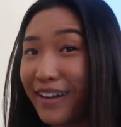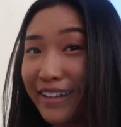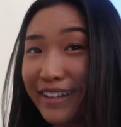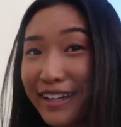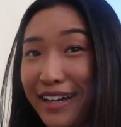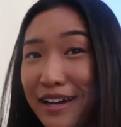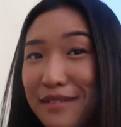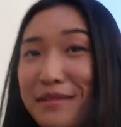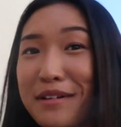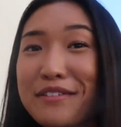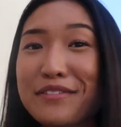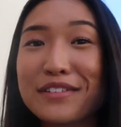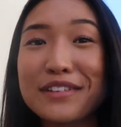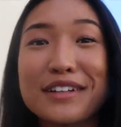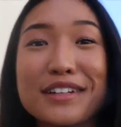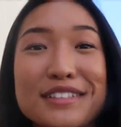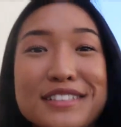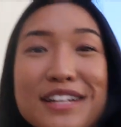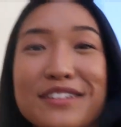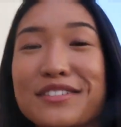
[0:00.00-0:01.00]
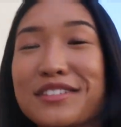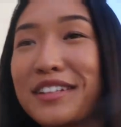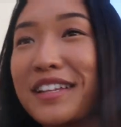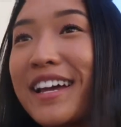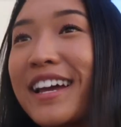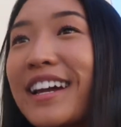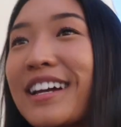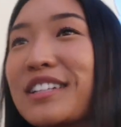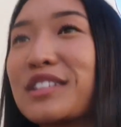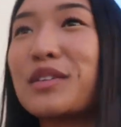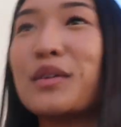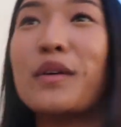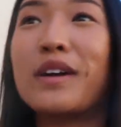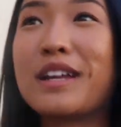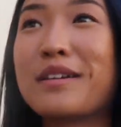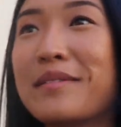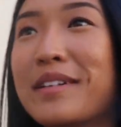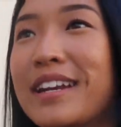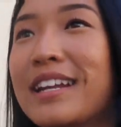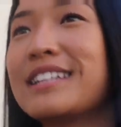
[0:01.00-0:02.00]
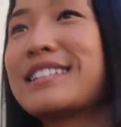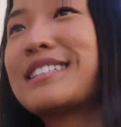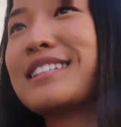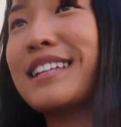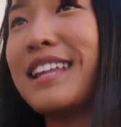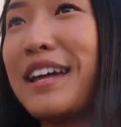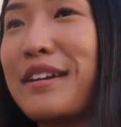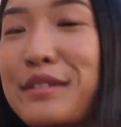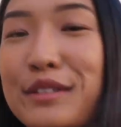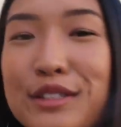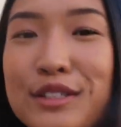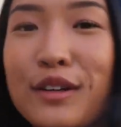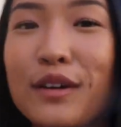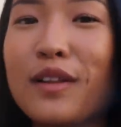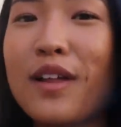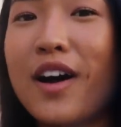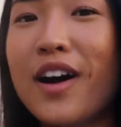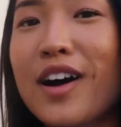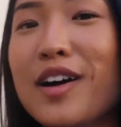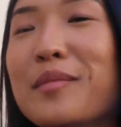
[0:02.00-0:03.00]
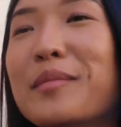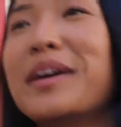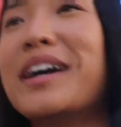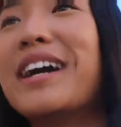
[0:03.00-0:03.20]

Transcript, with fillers: Finally got my Philz after like 20 minutes. The line was so long,